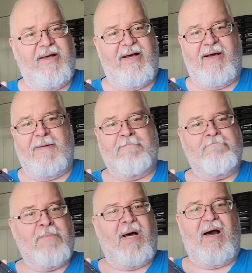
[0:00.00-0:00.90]

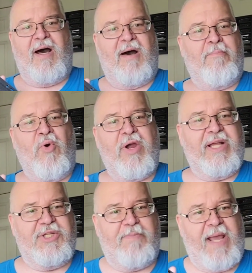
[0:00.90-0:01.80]
A
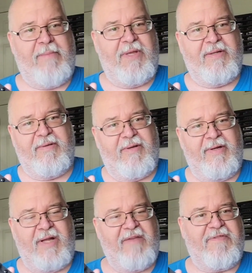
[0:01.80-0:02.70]
mortgage payment. A
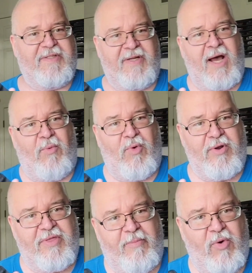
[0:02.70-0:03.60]
knife is not
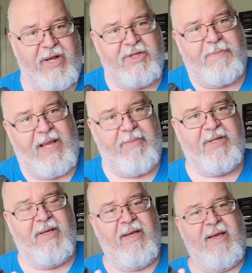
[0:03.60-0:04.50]
worth a mortgage
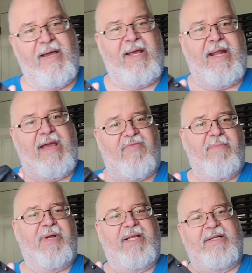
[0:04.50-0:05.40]
payment. And
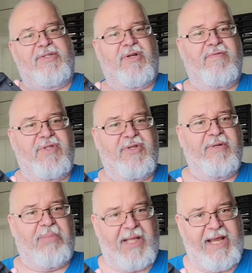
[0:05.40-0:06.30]
everybody deserves a
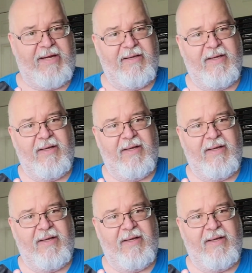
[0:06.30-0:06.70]
good blade.